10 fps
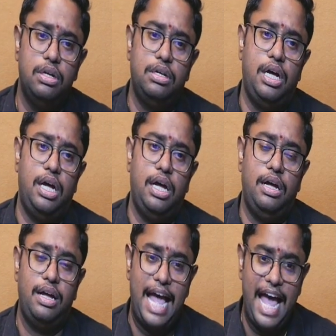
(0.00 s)

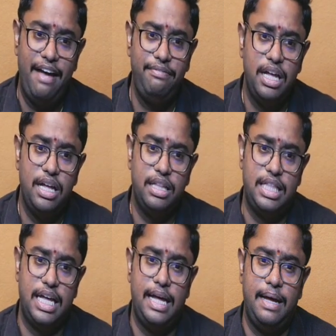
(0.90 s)
have
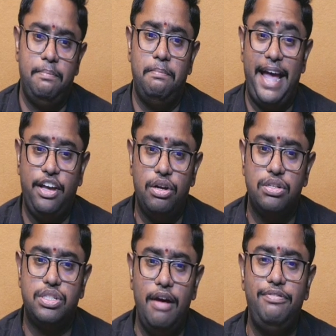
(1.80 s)
the
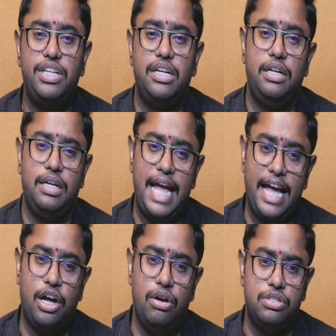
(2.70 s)
Microsoft
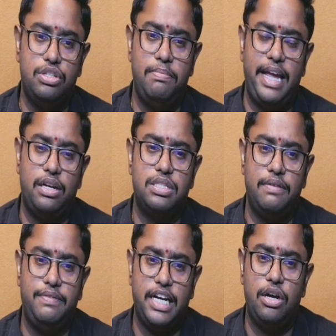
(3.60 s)
account. So
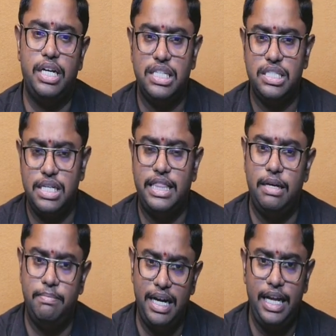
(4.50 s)
Microsoft account is
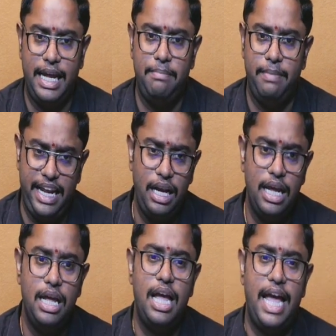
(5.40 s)
nothing but a mail
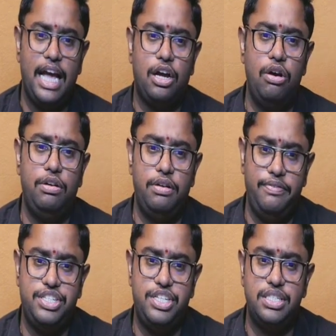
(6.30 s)
account
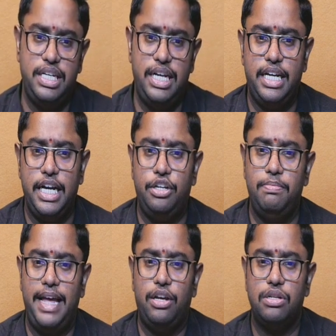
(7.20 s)
which is related to
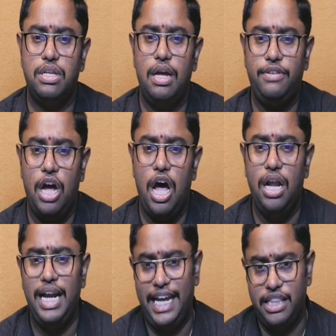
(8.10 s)
Microsoft,
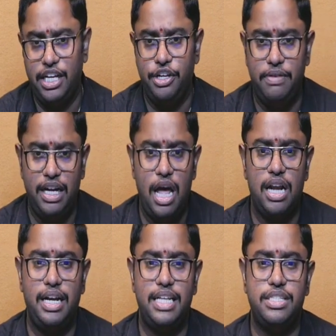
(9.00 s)
or either your
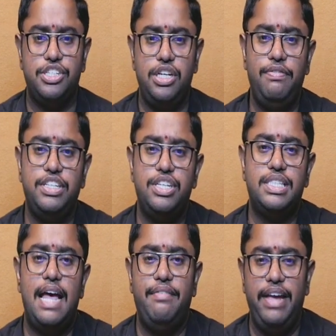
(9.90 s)
organizational which is
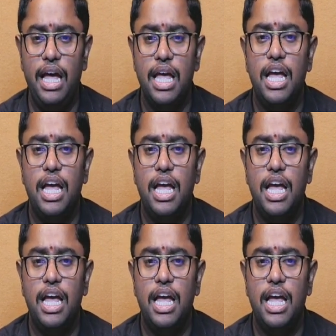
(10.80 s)
having